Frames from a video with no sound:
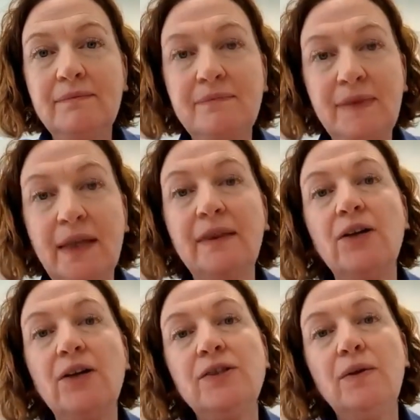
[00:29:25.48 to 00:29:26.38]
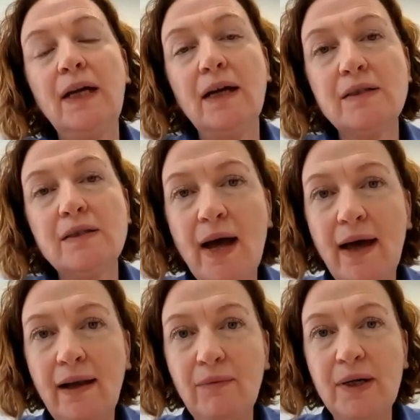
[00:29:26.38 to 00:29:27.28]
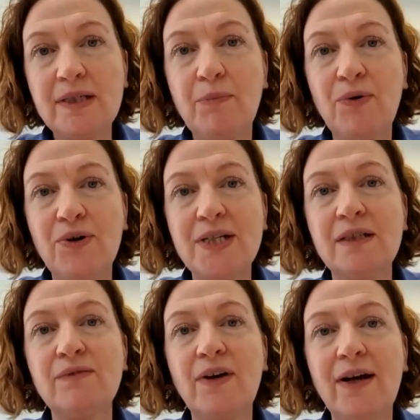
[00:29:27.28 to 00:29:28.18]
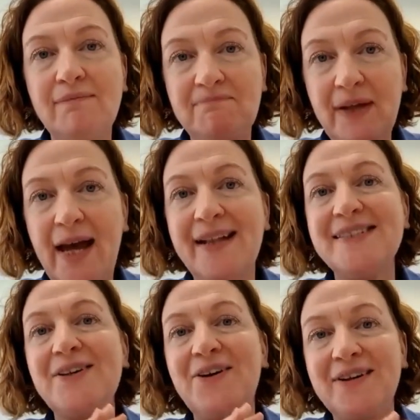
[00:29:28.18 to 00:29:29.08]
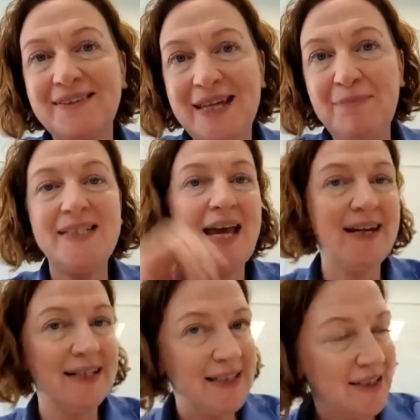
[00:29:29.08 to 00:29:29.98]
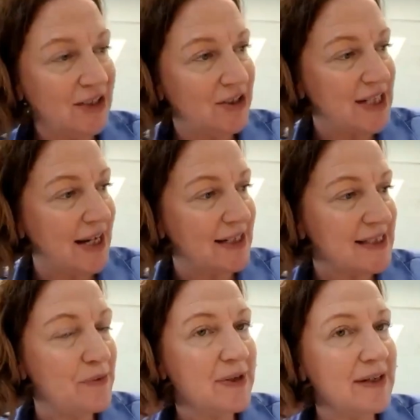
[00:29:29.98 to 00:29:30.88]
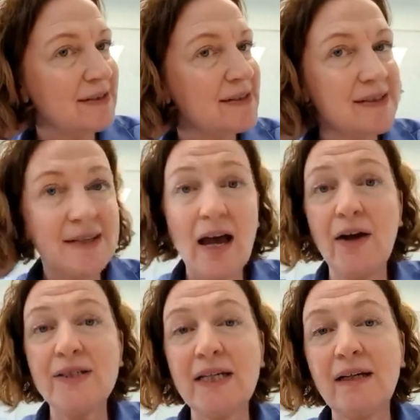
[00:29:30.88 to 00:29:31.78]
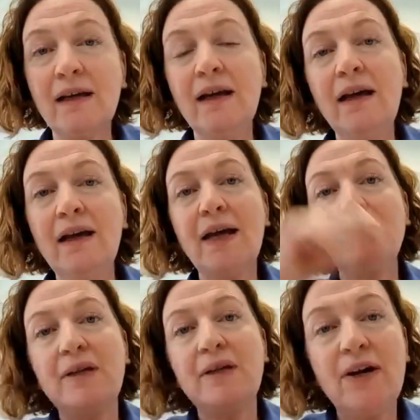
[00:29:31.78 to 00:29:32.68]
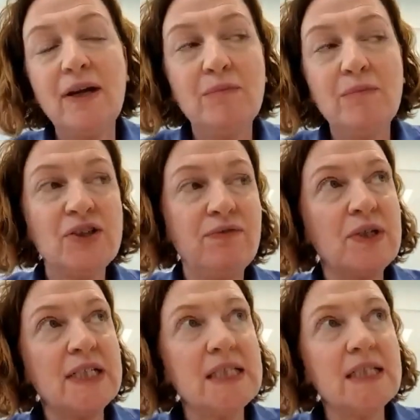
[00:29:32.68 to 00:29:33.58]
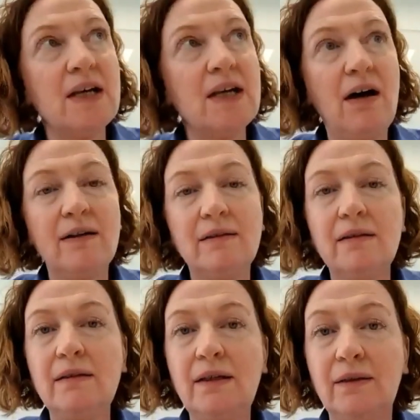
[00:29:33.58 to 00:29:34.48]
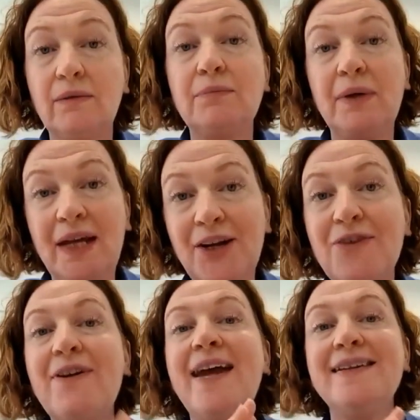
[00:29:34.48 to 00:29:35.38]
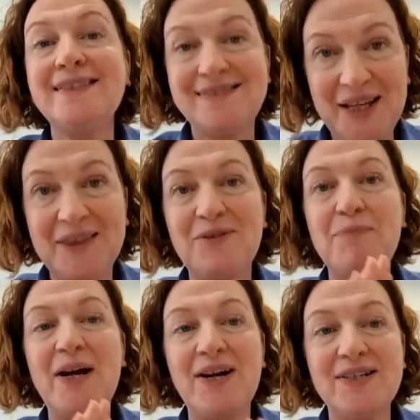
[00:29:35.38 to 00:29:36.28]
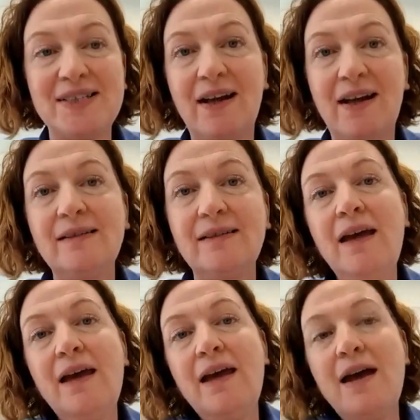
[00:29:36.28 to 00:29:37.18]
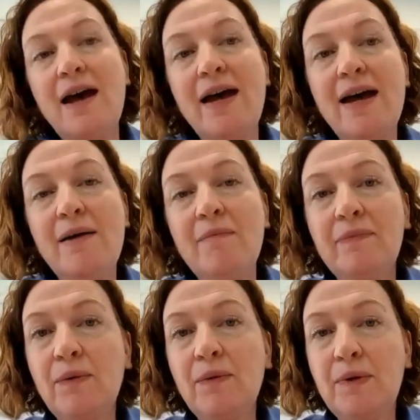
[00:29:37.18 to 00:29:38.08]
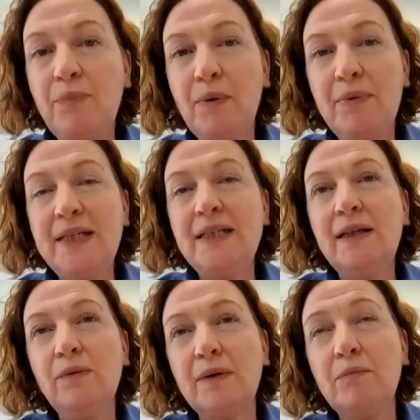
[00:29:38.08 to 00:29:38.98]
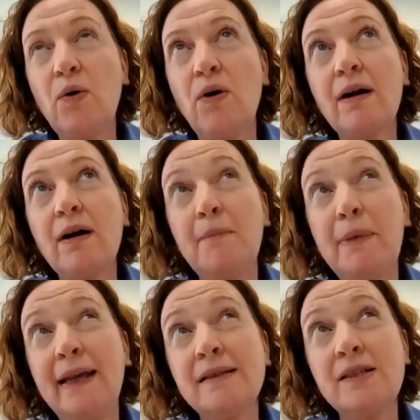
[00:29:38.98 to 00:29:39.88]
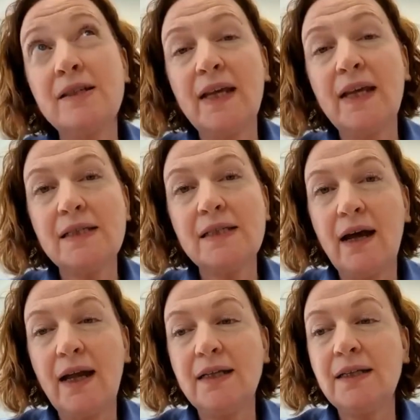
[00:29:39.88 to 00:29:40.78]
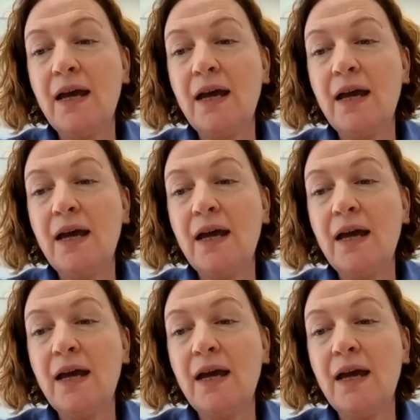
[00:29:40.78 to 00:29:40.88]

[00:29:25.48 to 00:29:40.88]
that they're doing as well, where support is very hands-on, keep the tenant in their tenancy, whereas housing can be very much focused on, pay your rent, get the repairs done, would probably deal with more complaints on that side.